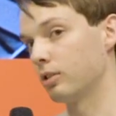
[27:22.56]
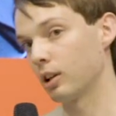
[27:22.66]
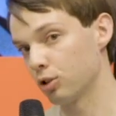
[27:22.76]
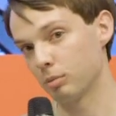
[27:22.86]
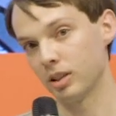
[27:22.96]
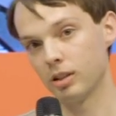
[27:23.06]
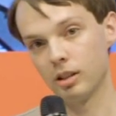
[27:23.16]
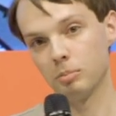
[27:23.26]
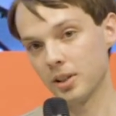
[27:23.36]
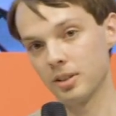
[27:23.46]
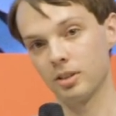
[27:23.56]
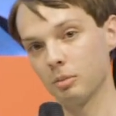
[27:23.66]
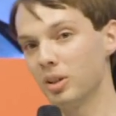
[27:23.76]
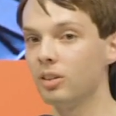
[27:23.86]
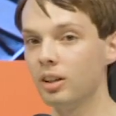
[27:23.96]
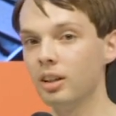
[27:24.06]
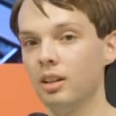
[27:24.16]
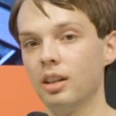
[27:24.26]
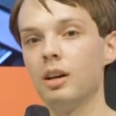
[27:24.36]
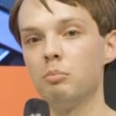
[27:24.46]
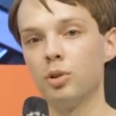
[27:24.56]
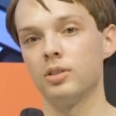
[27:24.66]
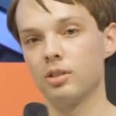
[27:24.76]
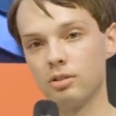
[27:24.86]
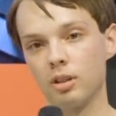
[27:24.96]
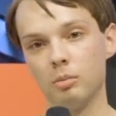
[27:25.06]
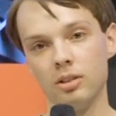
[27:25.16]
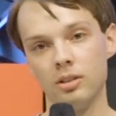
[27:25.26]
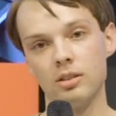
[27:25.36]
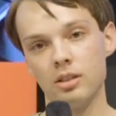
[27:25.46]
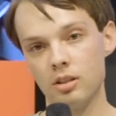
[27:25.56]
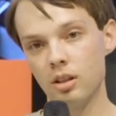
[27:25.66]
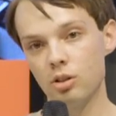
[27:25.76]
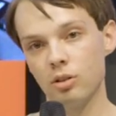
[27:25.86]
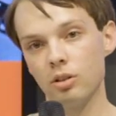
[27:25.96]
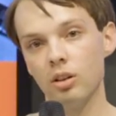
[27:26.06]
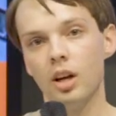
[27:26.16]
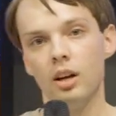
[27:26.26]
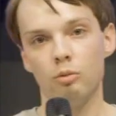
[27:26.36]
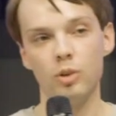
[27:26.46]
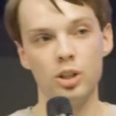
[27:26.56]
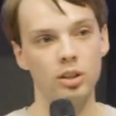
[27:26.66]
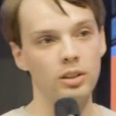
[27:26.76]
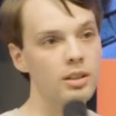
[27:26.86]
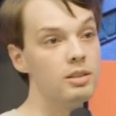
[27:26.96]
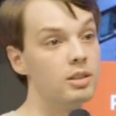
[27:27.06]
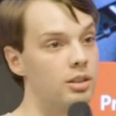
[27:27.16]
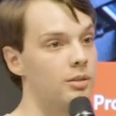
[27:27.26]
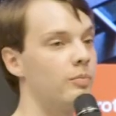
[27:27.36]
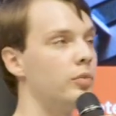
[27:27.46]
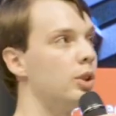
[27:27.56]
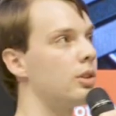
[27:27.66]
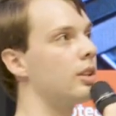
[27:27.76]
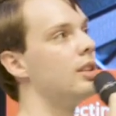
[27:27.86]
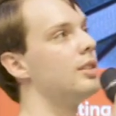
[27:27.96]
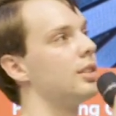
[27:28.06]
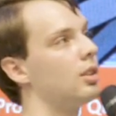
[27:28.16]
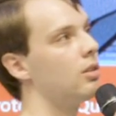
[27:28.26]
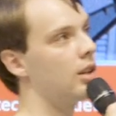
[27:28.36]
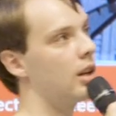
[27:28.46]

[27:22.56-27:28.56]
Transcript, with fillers: to an LGBT plus community, then that puts those communities in danger, which is, you could consider